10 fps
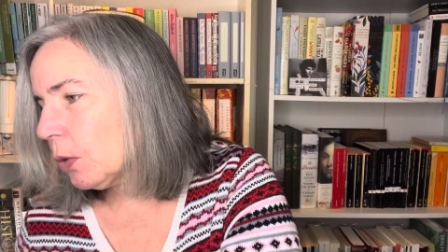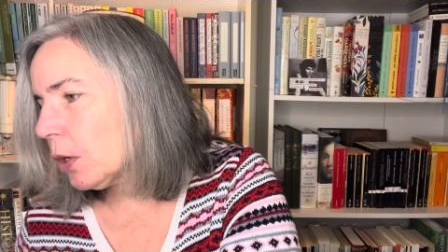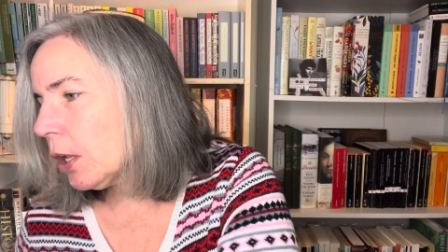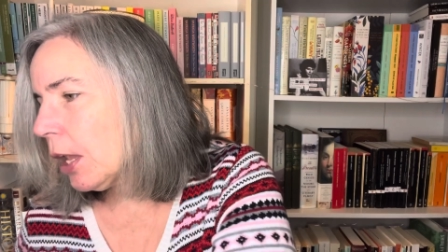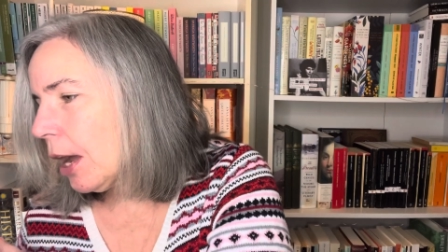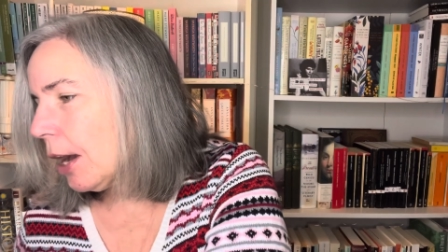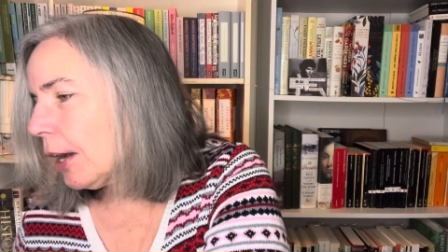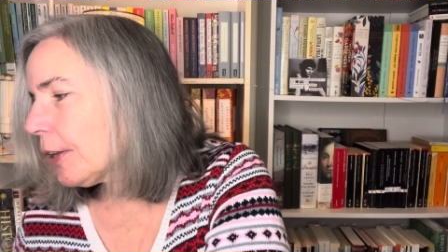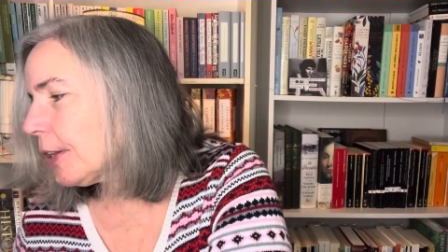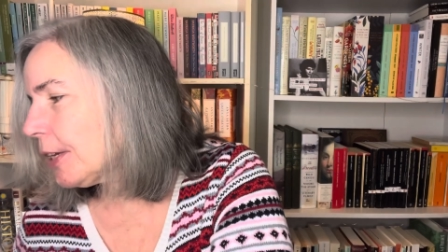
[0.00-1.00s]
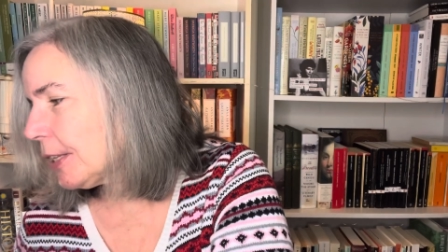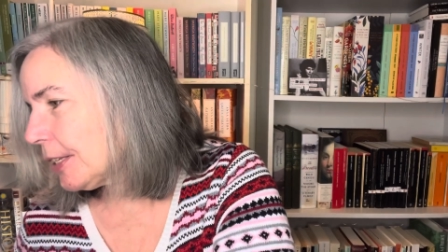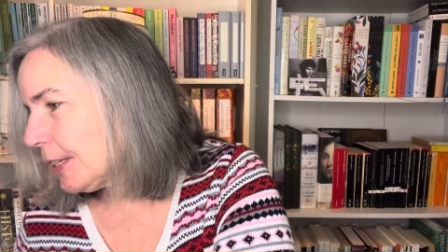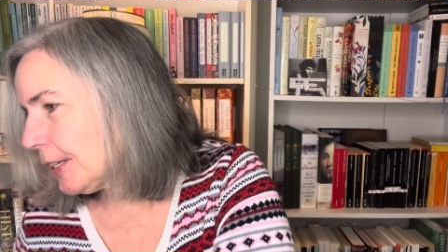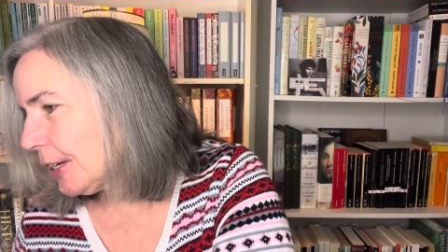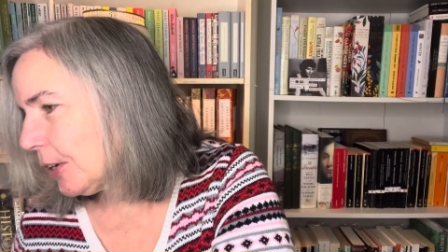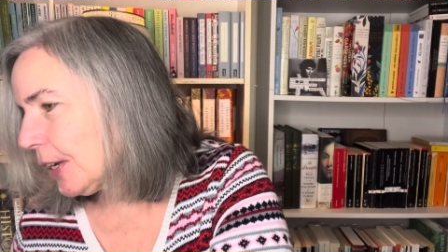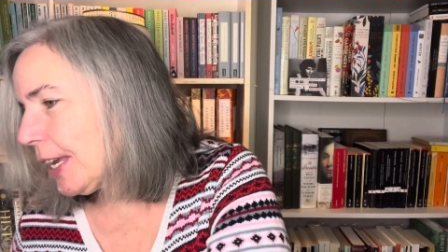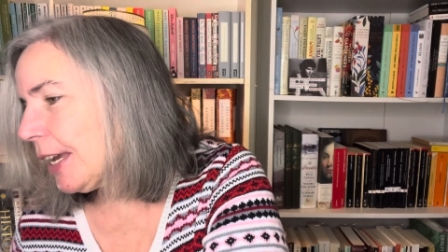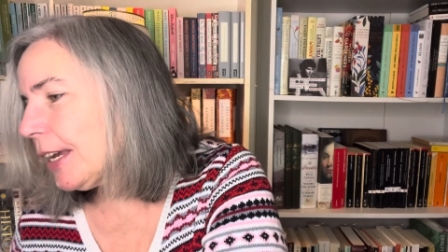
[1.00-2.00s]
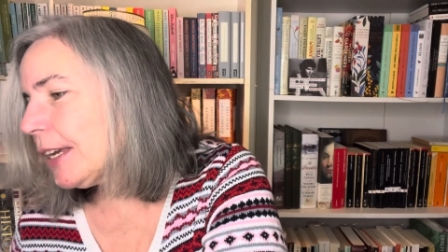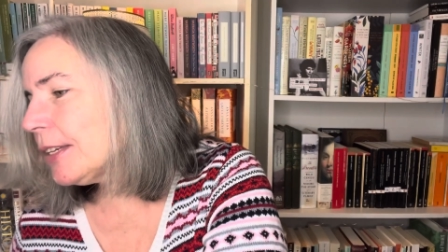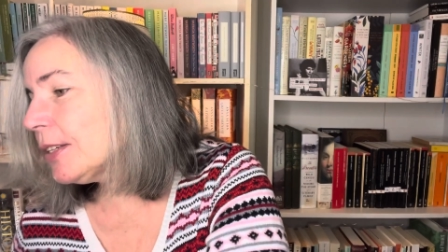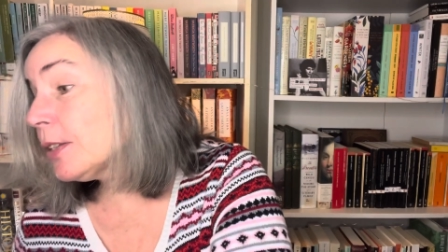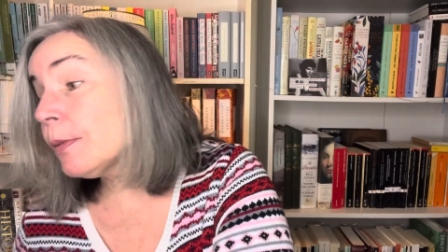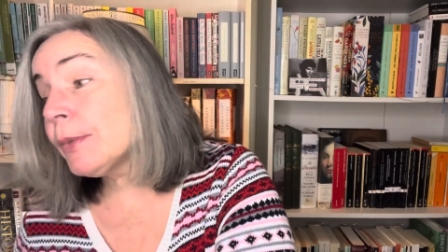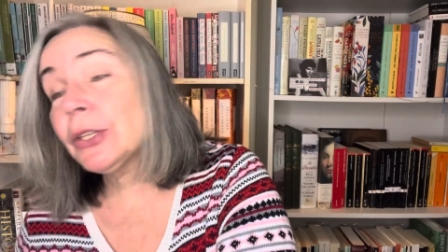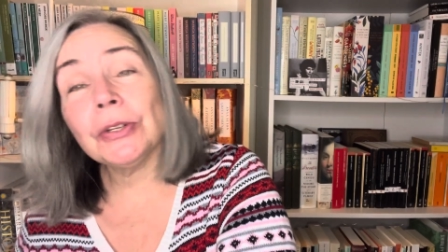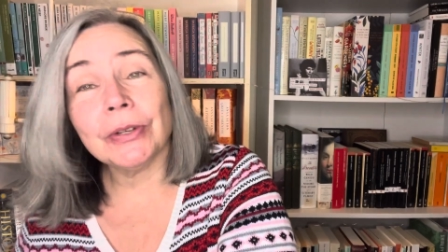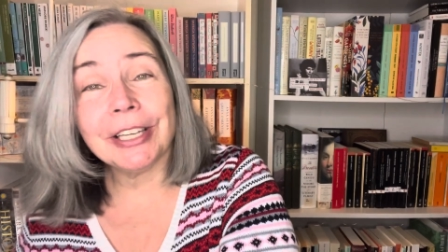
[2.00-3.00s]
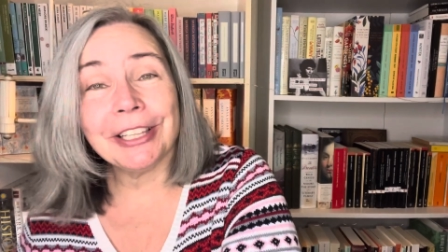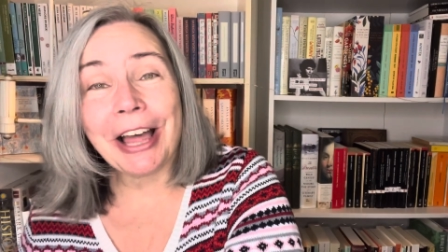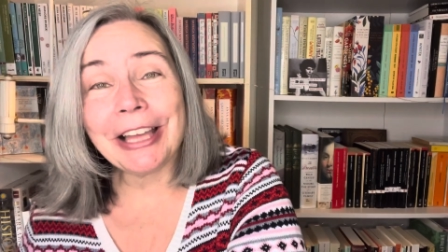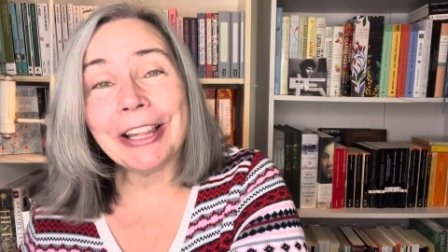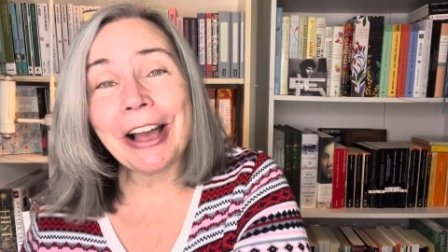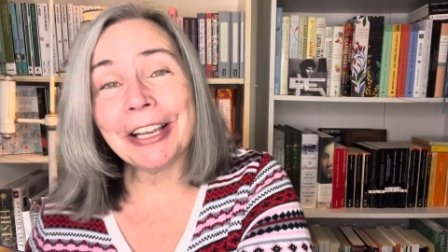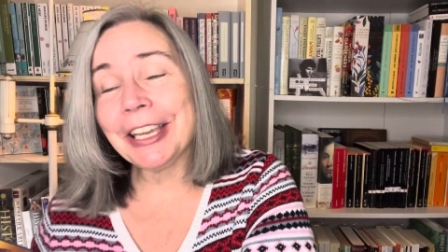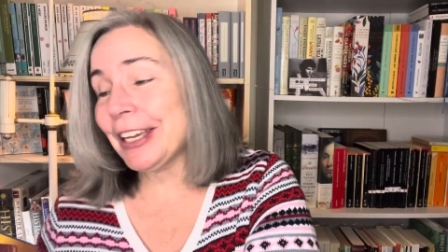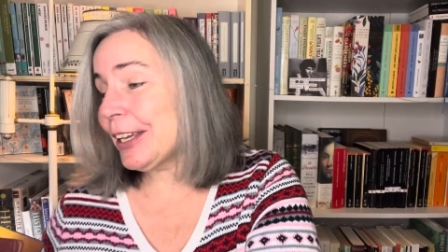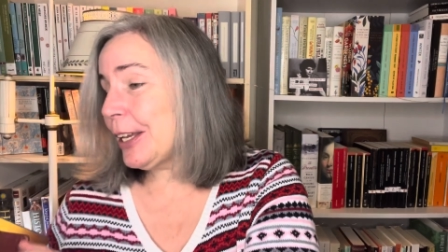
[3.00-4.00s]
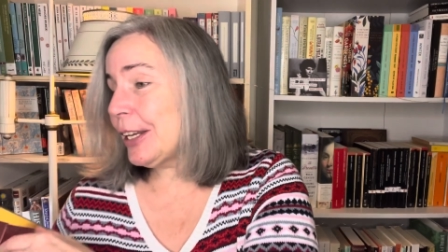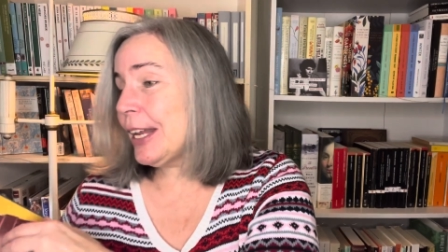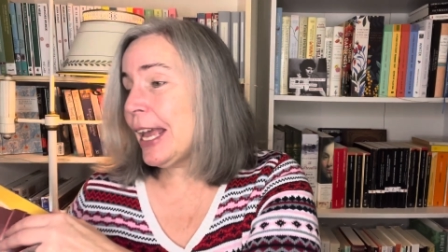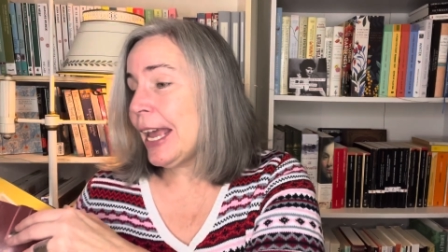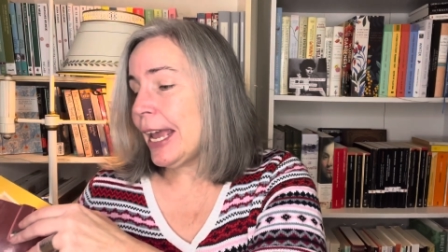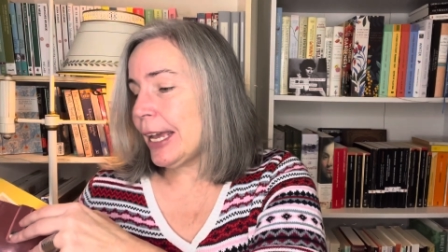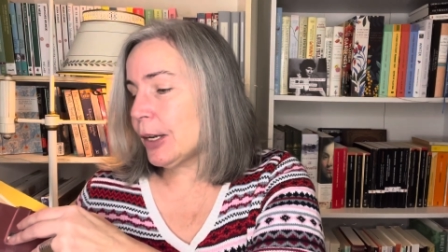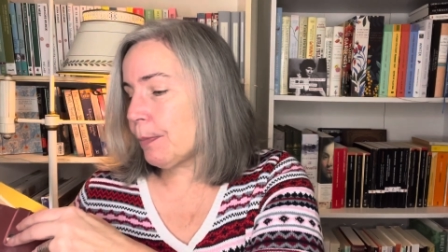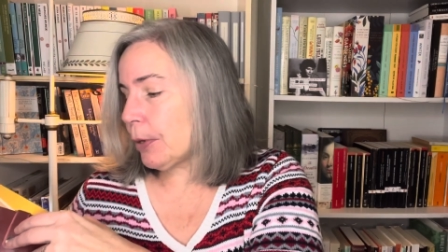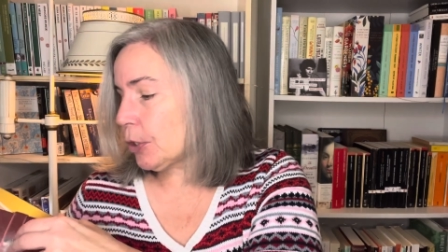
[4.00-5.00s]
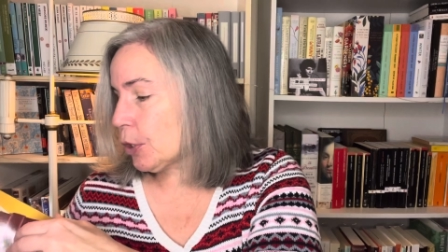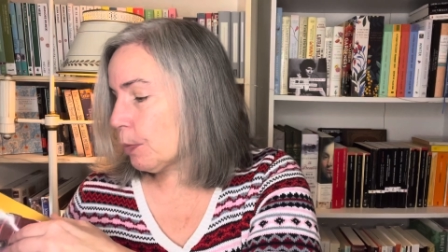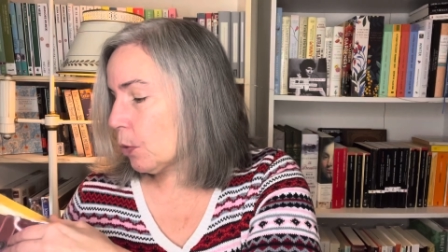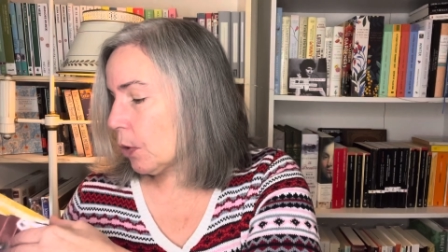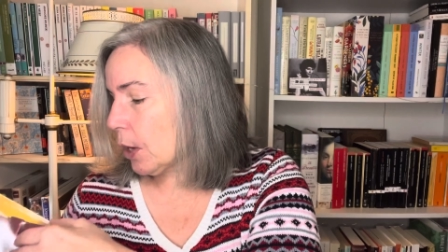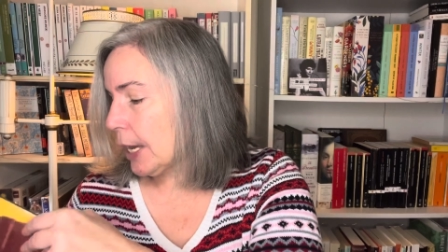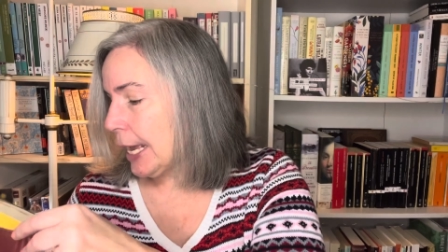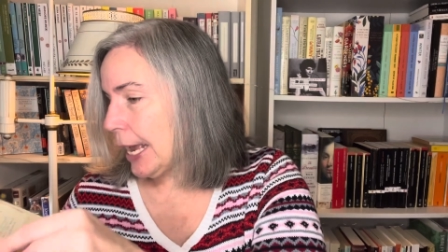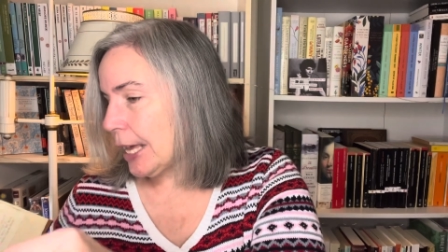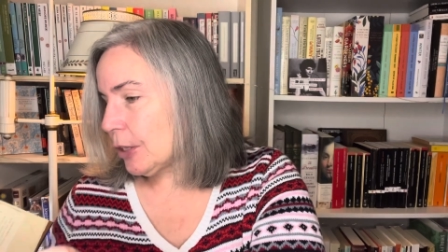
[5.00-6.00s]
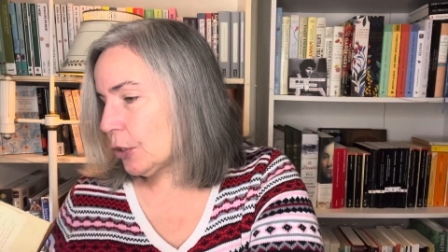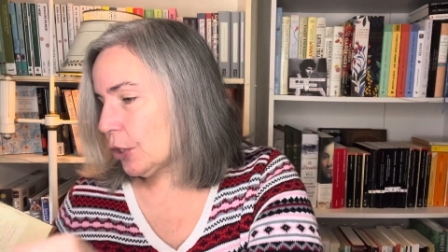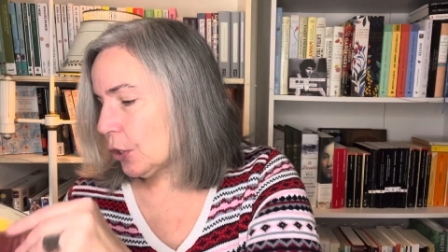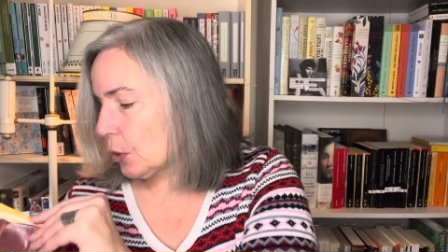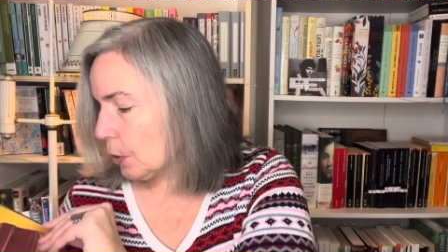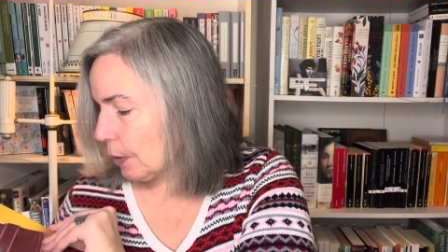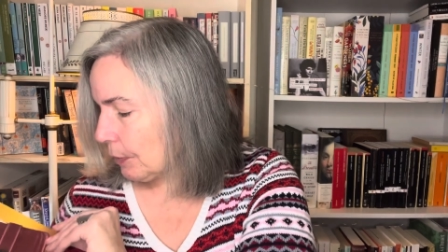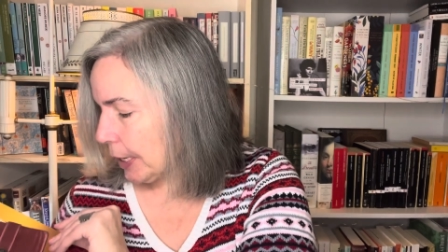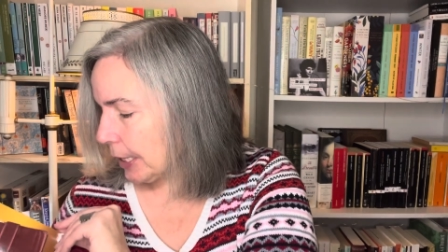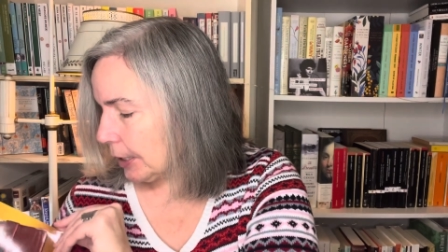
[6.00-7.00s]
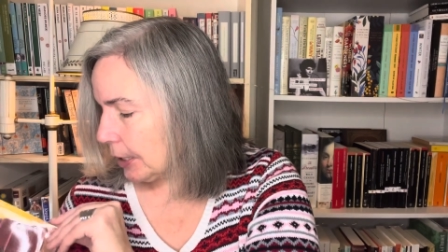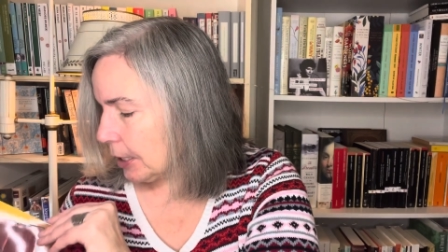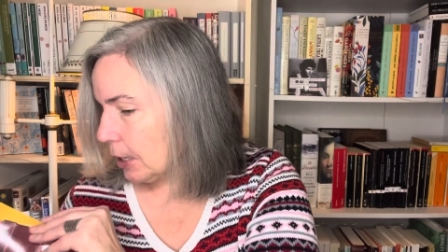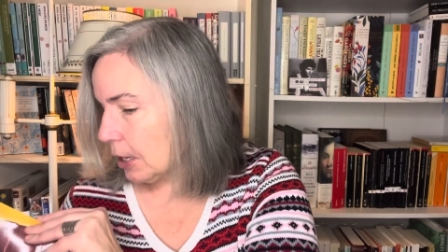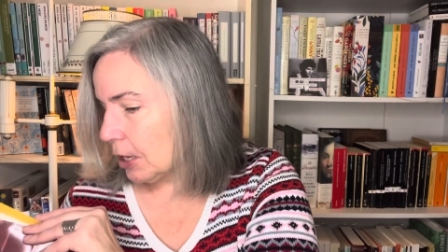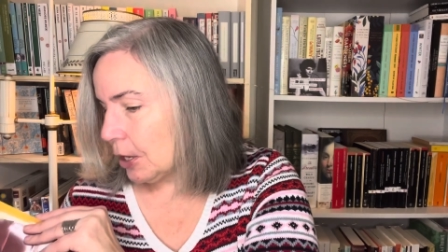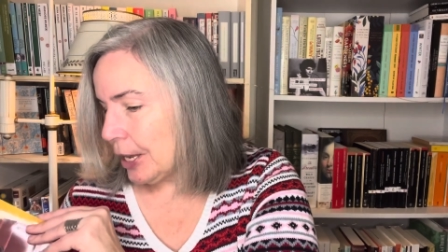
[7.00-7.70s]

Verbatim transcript: Old Clock, The Hidden Staircase, The Mystery at Lilac Inn, and a bunch more. And there's just sort of like little